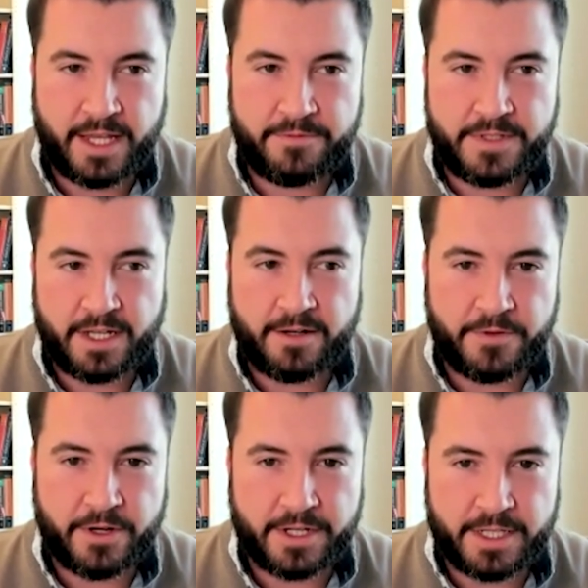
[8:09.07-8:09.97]
they've done
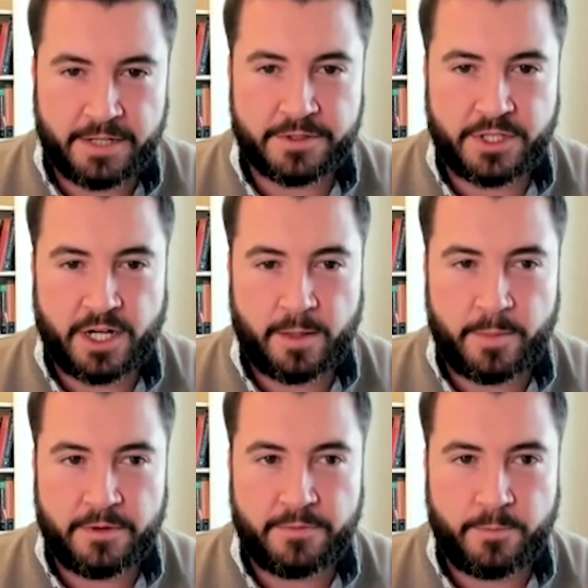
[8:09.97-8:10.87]
a very clever
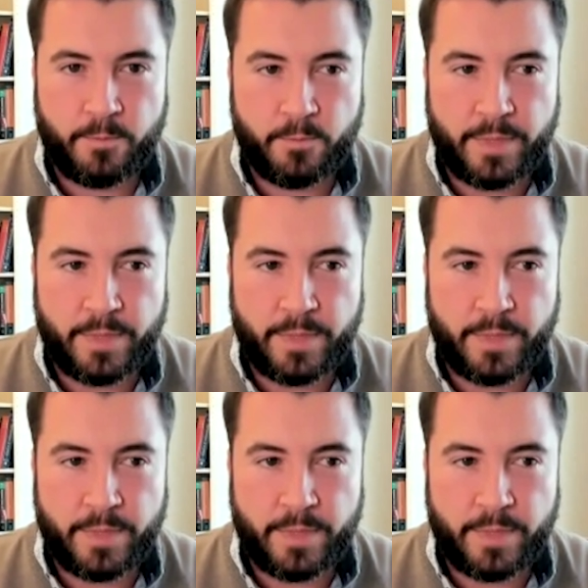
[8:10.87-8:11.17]
job of